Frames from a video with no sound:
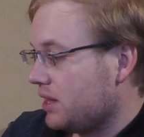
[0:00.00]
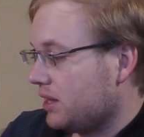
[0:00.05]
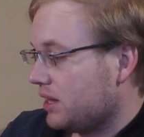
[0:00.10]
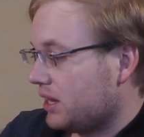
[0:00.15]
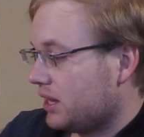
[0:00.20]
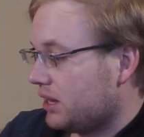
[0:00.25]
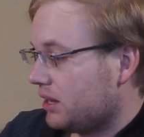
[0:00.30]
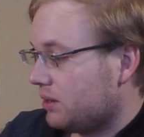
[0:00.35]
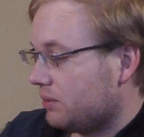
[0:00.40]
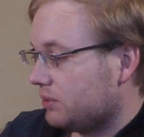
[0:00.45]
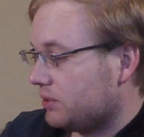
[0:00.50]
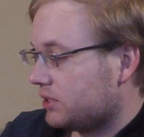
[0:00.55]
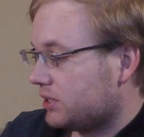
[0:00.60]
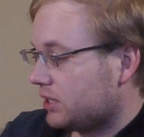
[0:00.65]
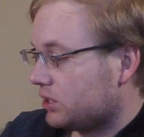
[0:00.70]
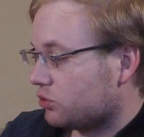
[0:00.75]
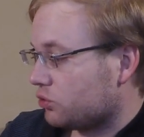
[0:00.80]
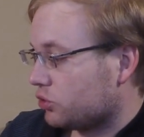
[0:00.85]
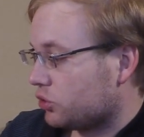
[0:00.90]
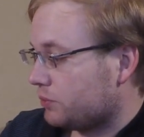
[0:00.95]
It
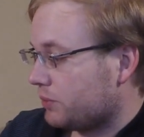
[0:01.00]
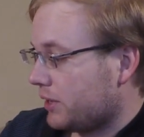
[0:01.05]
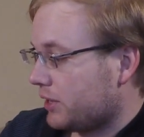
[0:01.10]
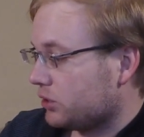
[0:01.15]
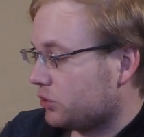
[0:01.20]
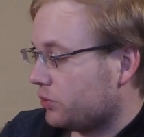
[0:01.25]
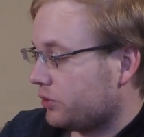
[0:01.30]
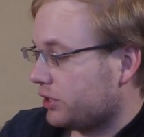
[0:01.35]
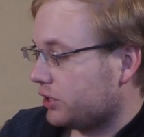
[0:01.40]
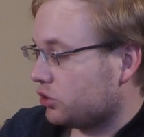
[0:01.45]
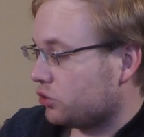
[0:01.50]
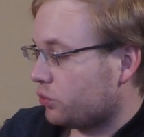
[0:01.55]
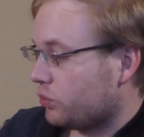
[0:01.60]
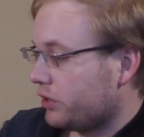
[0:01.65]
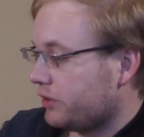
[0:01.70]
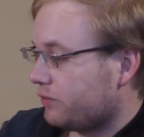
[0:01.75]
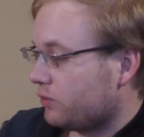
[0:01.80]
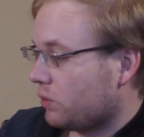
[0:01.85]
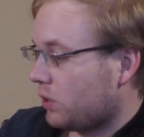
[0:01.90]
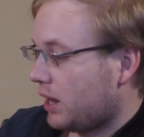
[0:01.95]
says response within
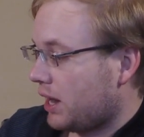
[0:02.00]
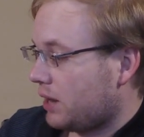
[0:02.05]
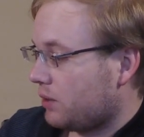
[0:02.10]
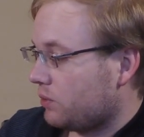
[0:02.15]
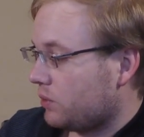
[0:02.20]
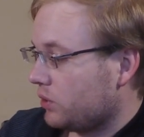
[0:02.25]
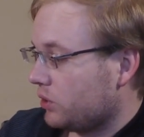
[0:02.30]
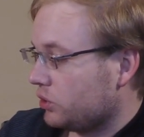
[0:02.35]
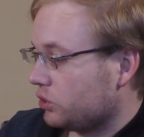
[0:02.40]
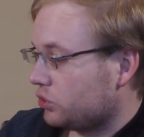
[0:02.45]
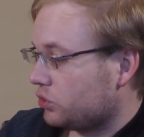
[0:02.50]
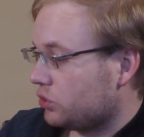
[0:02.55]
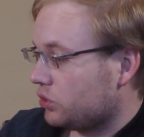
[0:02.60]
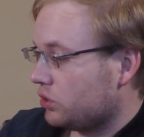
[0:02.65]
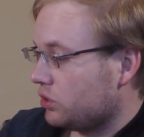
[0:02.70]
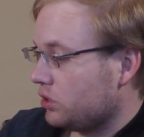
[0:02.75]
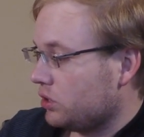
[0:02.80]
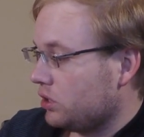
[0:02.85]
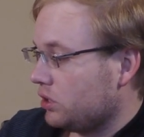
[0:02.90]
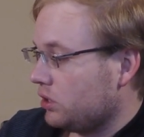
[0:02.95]
24 hours.
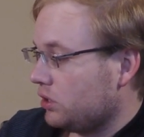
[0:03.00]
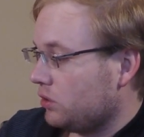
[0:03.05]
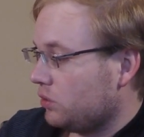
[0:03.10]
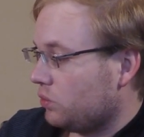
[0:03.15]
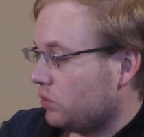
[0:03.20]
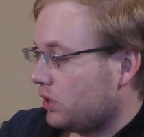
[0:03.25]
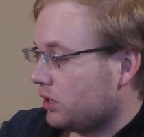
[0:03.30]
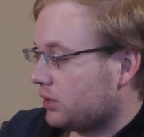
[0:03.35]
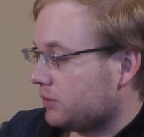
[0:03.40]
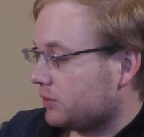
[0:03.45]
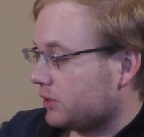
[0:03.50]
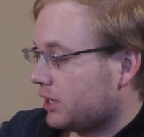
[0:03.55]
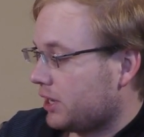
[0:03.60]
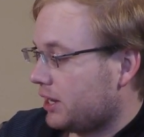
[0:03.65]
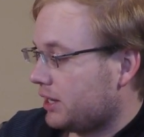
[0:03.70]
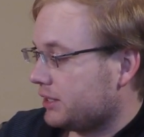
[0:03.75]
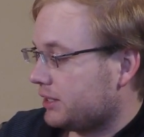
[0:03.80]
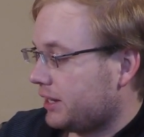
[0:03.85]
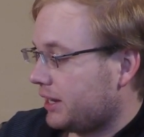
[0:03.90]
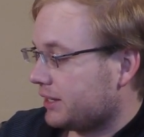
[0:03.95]
Welcome to
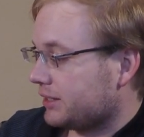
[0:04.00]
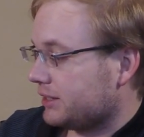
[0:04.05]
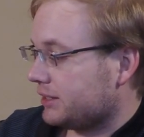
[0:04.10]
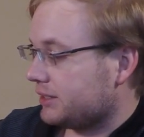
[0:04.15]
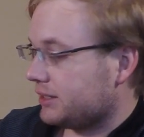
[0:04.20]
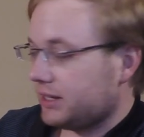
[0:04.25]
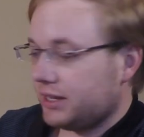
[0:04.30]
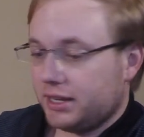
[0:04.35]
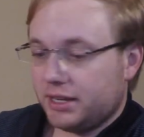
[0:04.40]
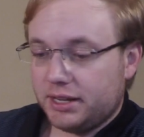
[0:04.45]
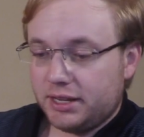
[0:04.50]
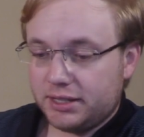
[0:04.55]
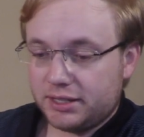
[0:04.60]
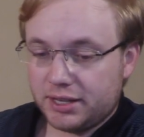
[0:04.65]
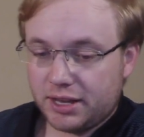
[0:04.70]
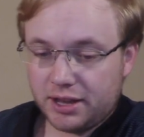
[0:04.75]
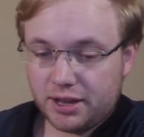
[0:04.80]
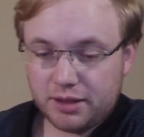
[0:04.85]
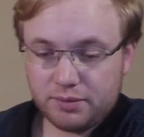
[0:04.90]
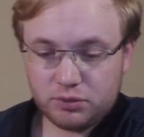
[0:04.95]
contact us
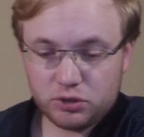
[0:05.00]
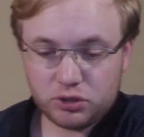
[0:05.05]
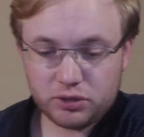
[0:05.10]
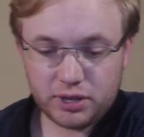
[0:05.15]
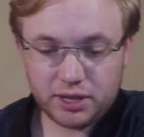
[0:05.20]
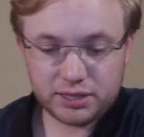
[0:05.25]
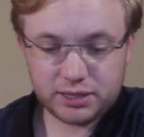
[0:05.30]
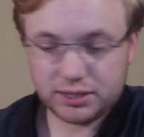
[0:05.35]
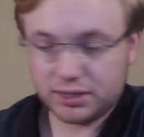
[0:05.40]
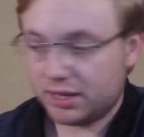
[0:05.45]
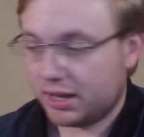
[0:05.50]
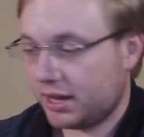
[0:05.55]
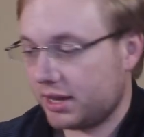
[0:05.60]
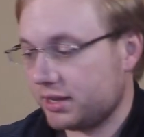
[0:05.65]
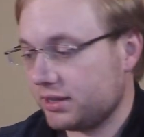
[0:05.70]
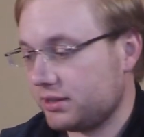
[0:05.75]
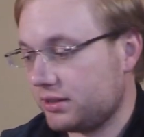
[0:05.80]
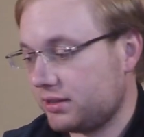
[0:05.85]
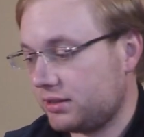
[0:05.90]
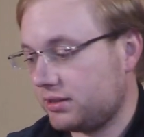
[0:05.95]
anytime. So that's
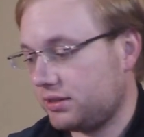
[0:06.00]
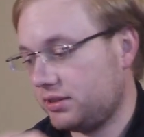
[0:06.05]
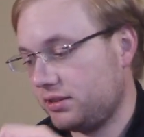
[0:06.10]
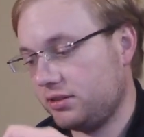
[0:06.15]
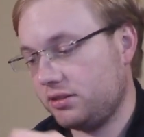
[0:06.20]
nice.